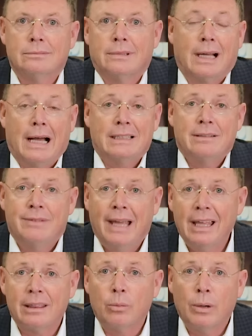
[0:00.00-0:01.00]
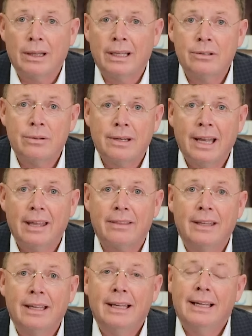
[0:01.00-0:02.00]
the cause of death? What led to her
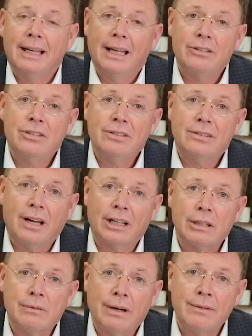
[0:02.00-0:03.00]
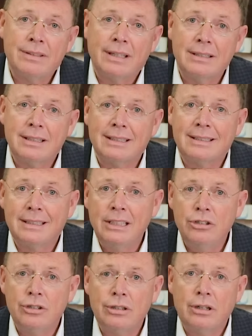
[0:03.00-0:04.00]
death? And Dr. Raven says
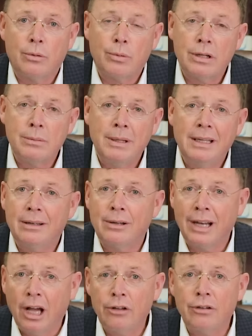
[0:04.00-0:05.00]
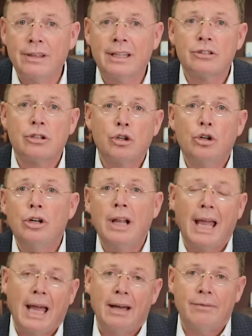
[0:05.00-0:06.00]
seizure, arrhythmia, and other things could
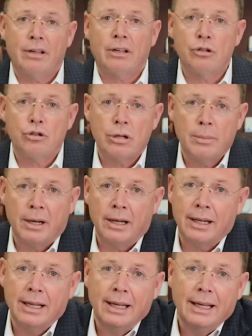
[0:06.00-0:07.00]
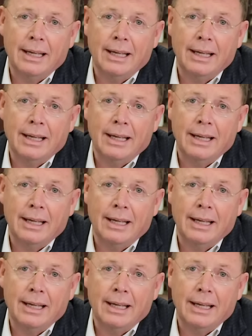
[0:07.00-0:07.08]
have contributed.